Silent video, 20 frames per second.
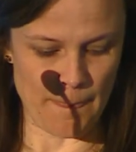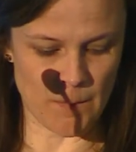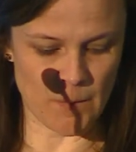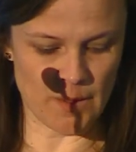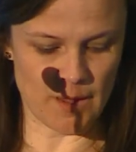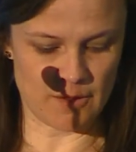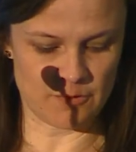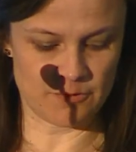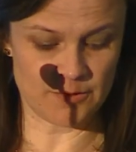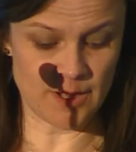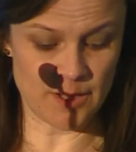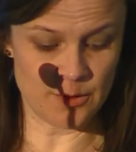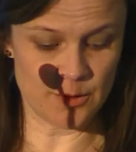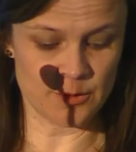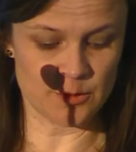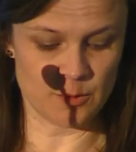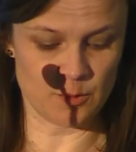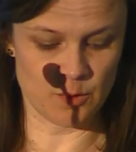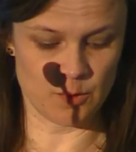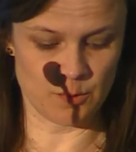And
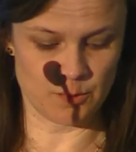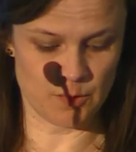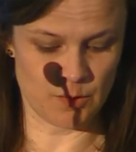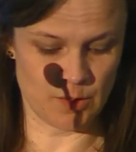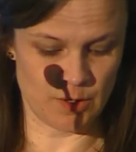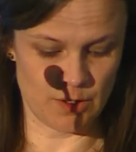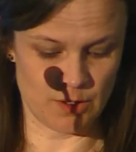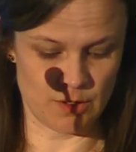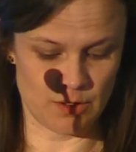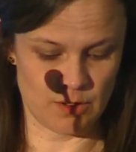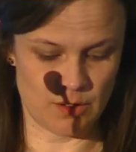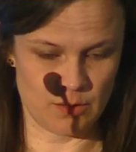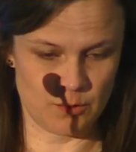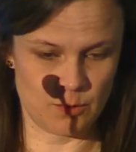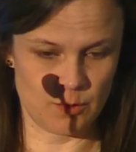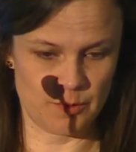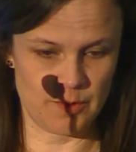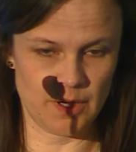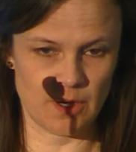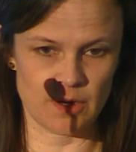following the memorial
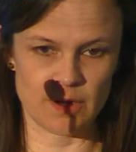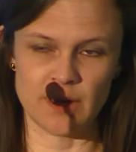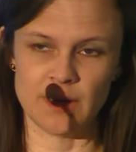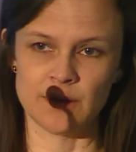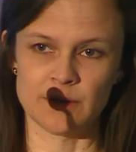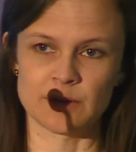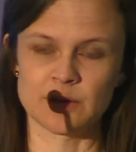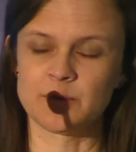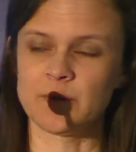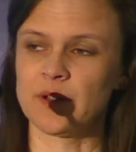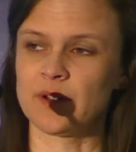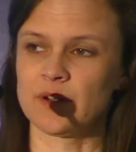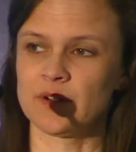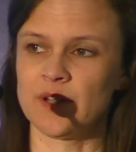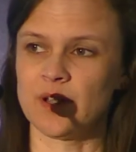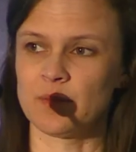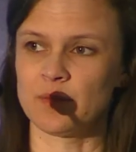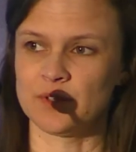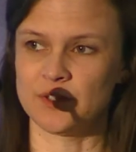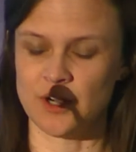will be our keynote speaker,
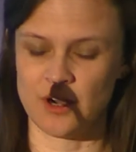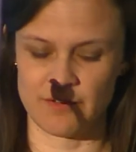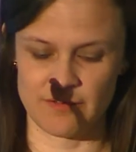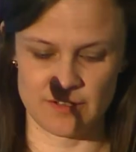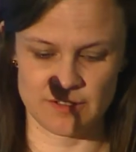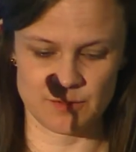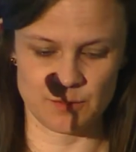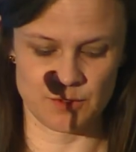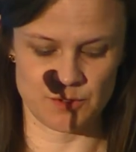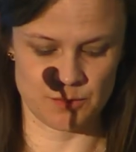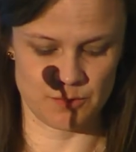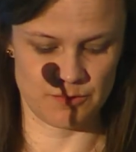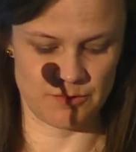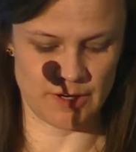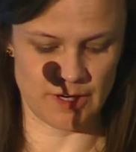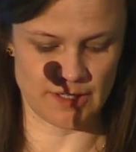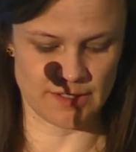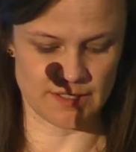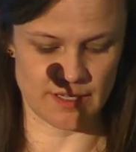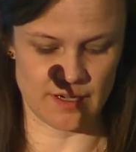Deborah Jarvis, which we're
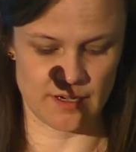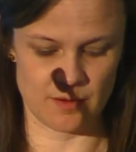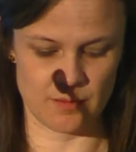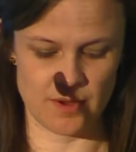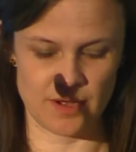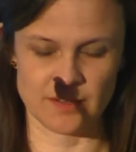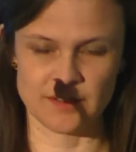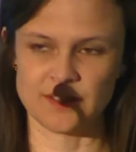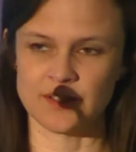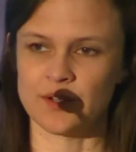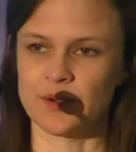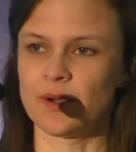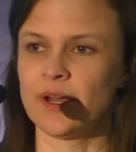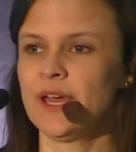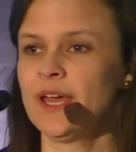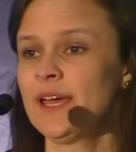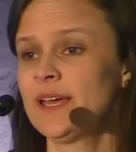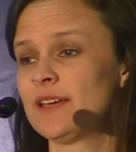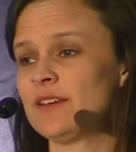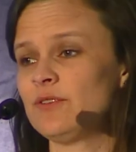very excited about. So
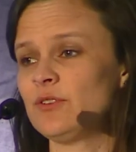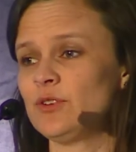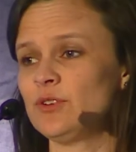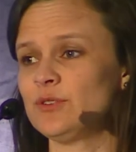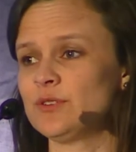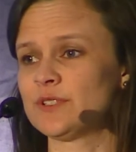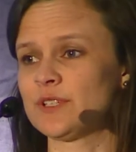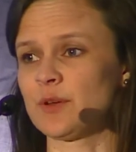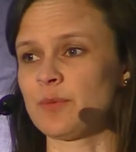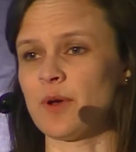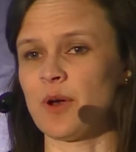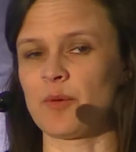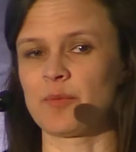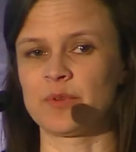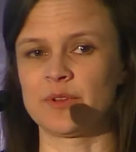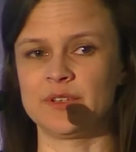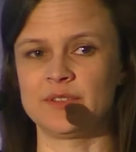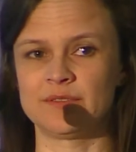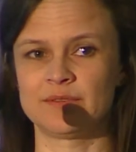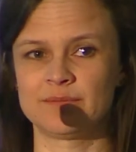if you do step out,
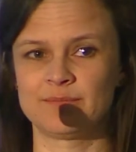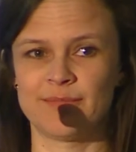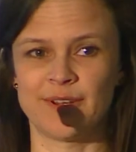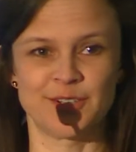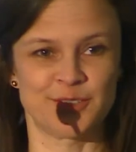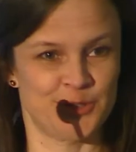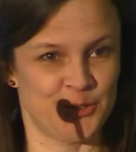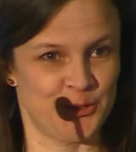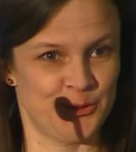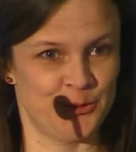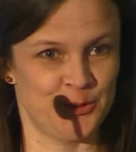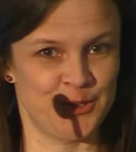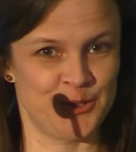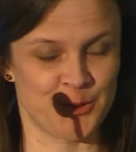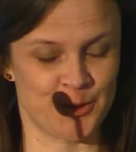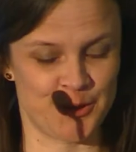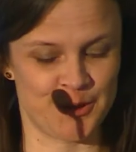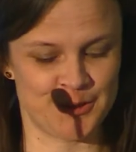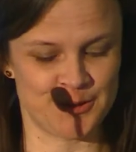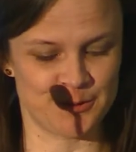please make sure to
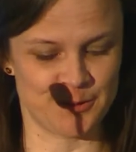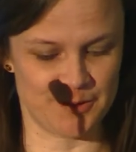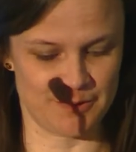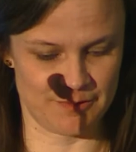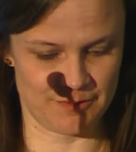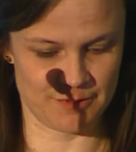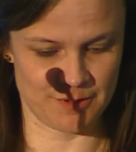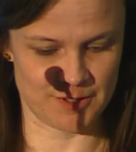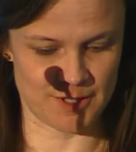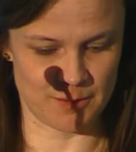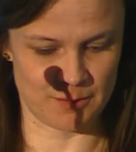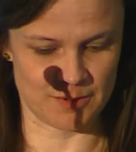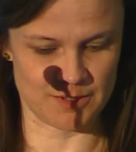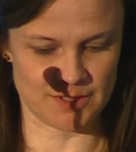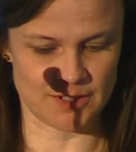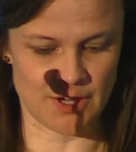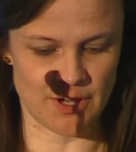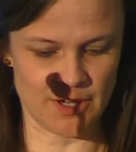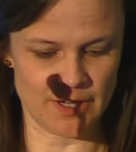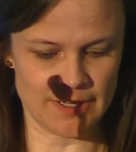rejoin us for
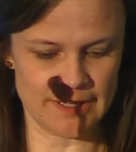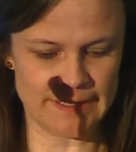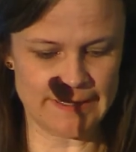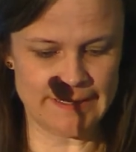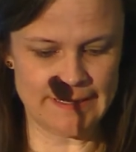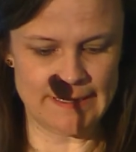Deborah's talk.